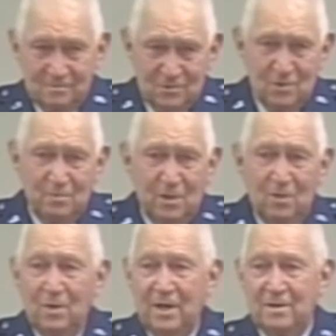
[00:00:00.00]
trip all
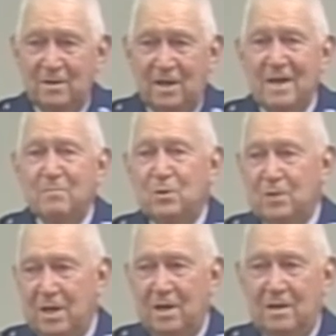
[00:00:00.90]
the way into Camp
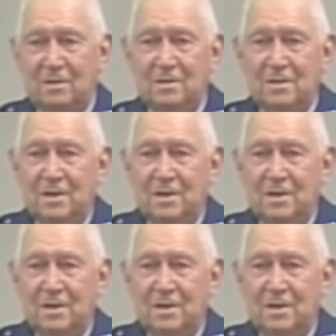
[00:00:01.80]
O'Donnell,